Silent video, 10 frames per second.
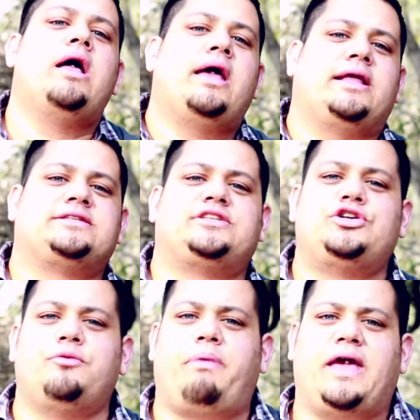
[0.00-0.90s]
It's a
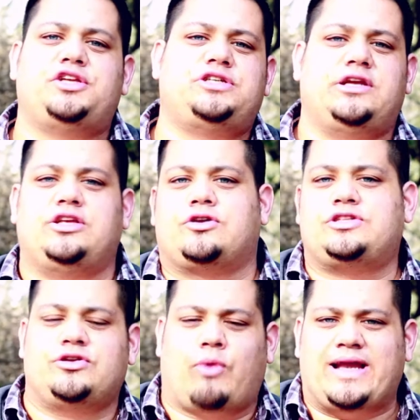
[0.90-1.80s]
2-page sheet. You
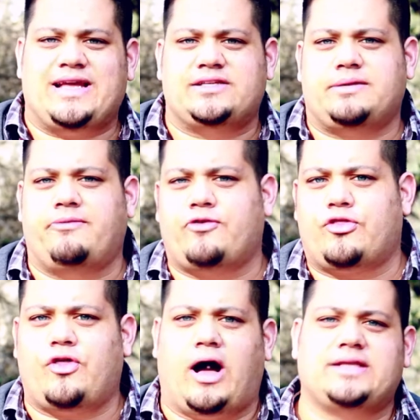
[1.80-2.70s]
can write down some of your
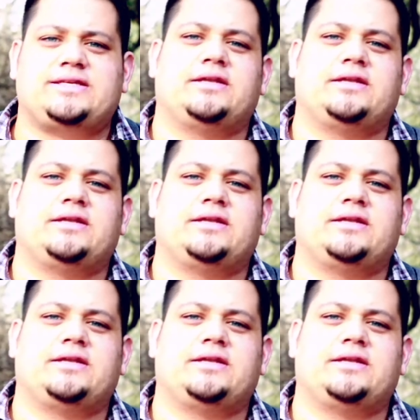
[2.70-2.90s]
thoughts,